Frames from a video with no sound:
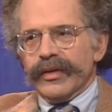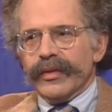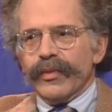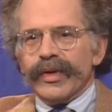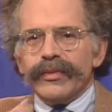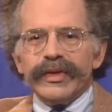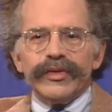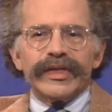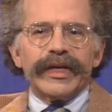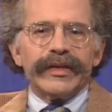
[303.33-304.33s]
I and mean, when, when you
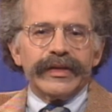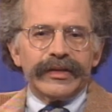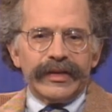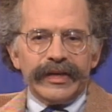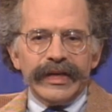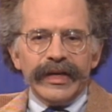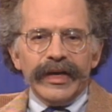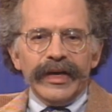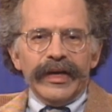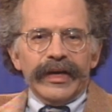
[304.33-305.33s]
said that uh,
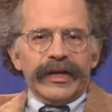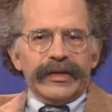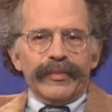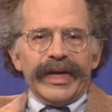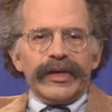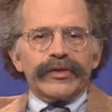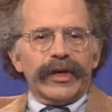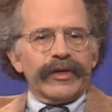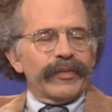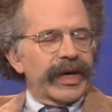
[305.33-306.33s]
the
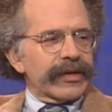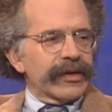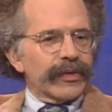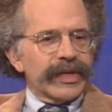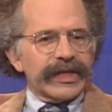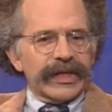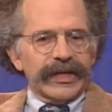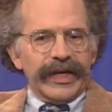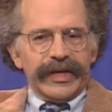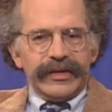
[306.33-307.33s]
melodrama of Monica
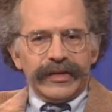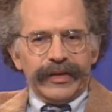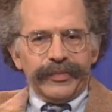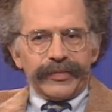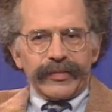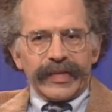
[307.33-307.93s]
Lewinsky had um,